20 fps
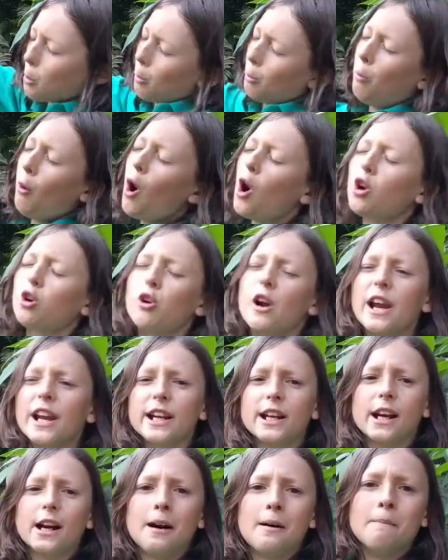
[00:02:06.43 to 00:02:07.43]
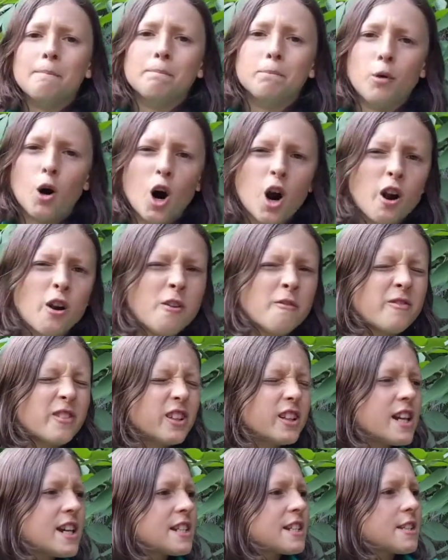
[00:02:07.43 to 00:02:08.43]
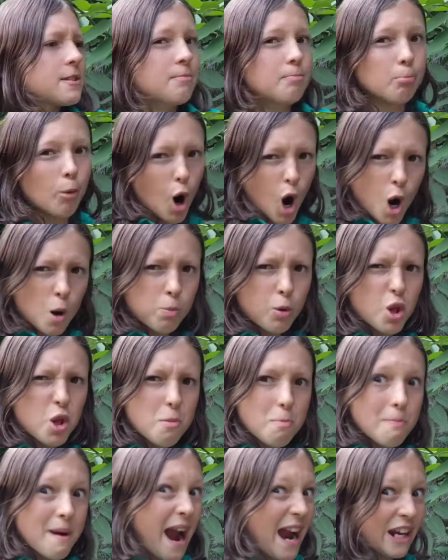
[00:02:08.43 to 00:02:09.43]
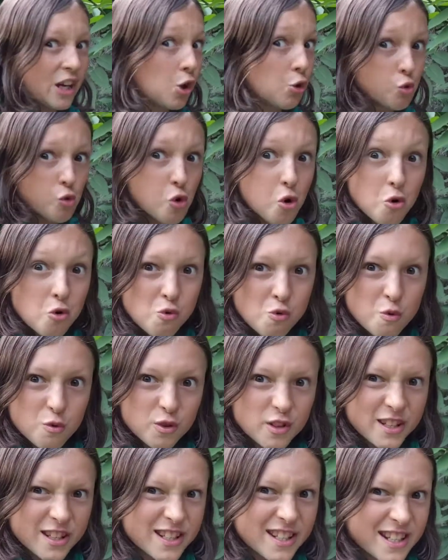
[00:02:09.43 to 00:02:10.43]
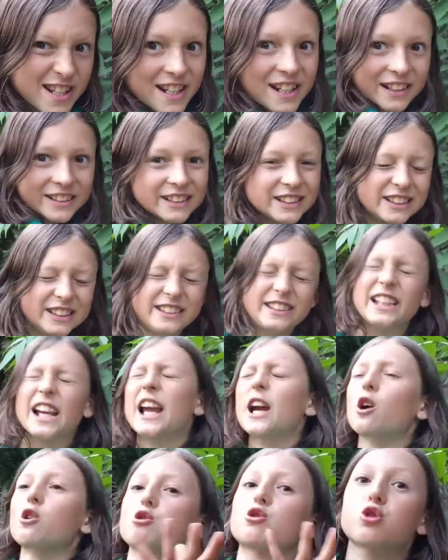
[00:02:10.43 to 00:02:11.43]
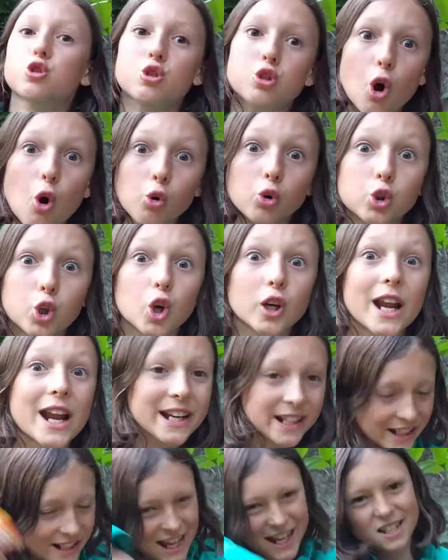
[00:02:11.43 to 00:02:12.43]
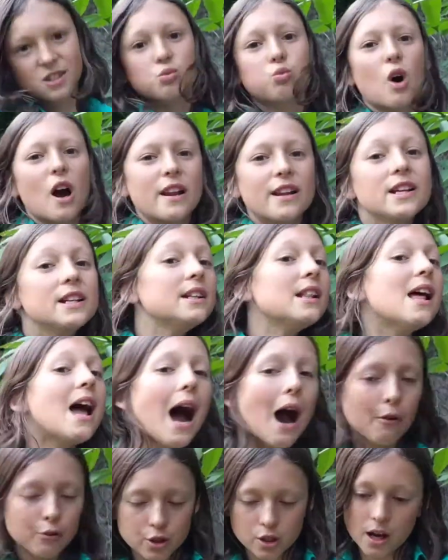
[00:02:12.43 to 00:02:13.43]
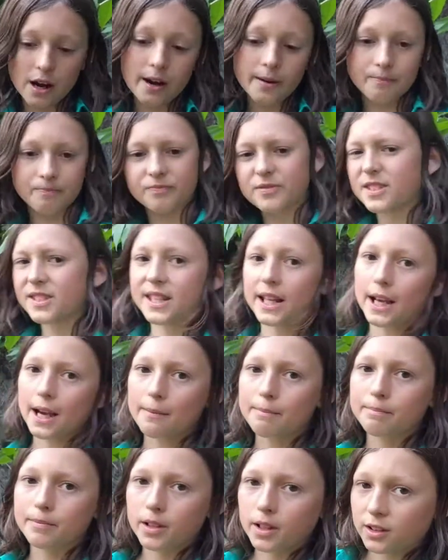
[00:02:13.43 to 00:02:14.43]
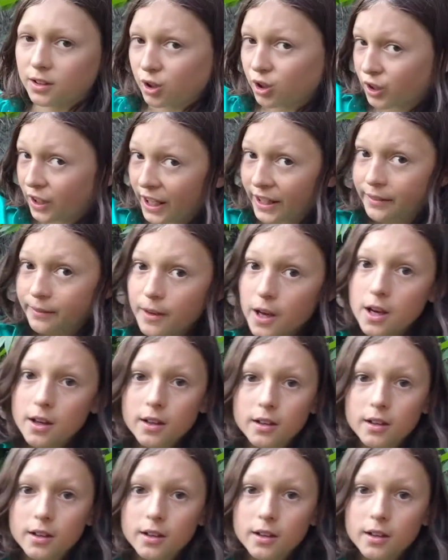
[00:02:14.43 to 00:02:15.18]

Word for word: Moringa Marvelous Marble Macaroons. They are so good, and guess what? I was uh, staying up a little late, a